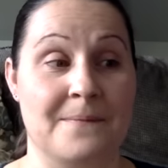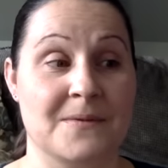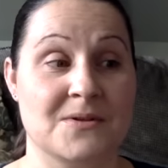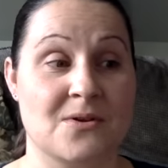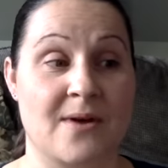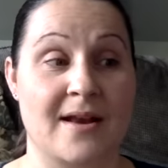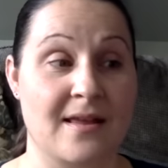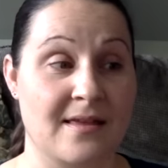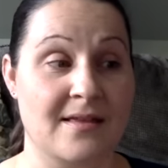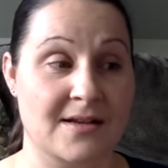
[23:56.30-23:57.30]
So
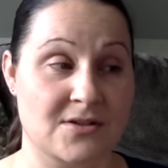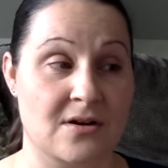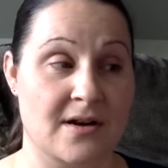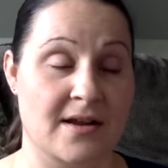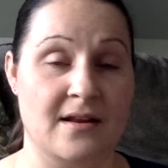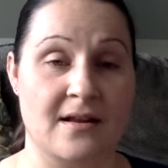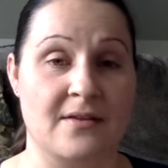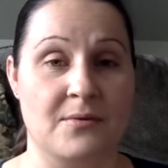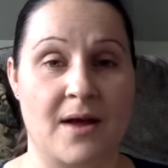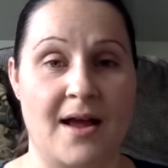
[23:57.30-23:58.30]
anything that I started
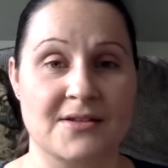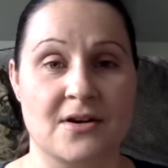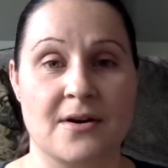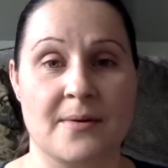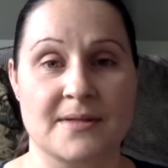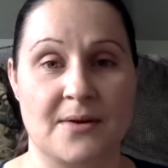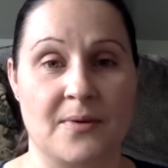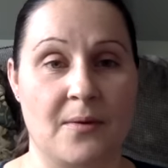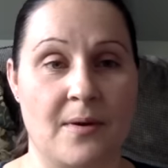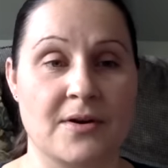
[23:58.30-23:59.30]
because I
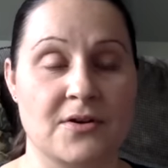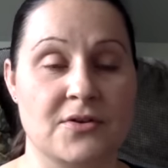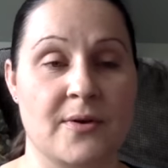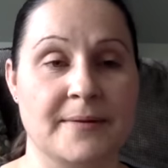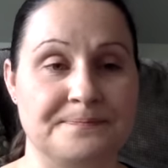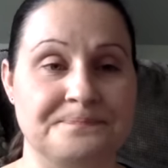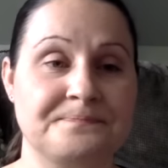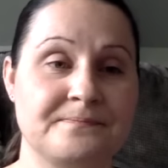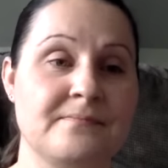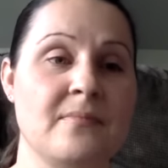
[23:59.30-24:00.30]
really wanted to do it.
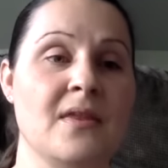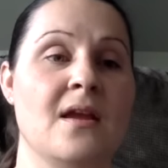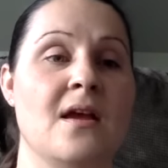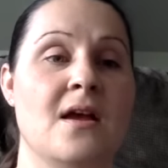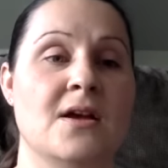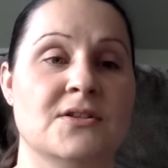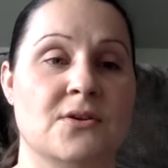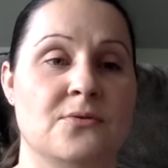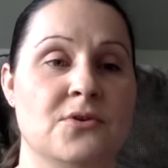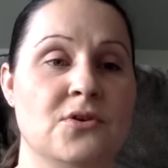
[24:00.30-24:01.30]

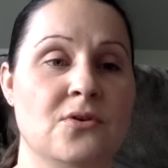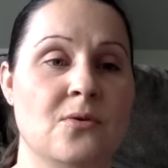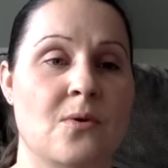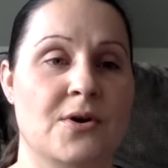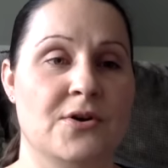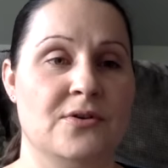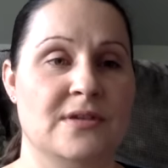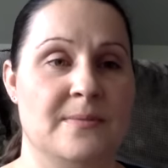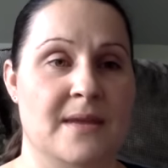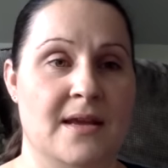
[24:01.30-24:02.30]
So new or new
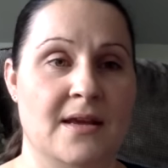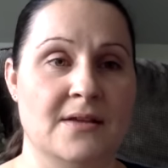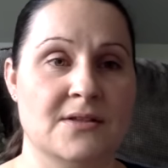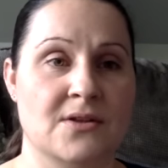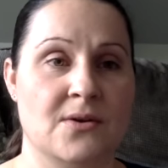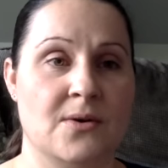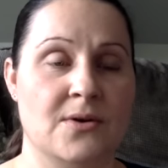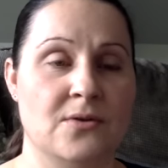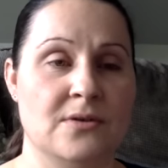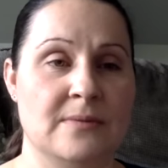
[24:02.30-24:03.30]
to me? So a
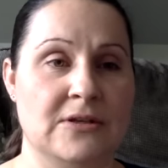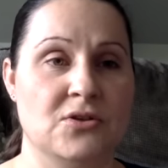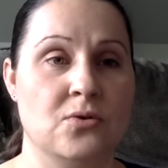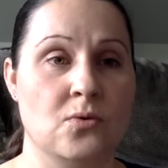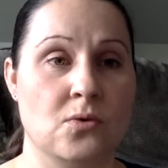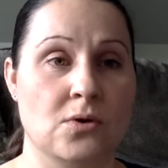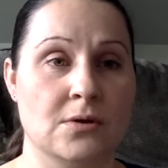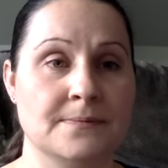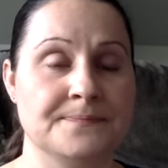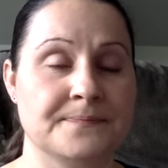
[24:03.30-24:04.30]
new to me tool.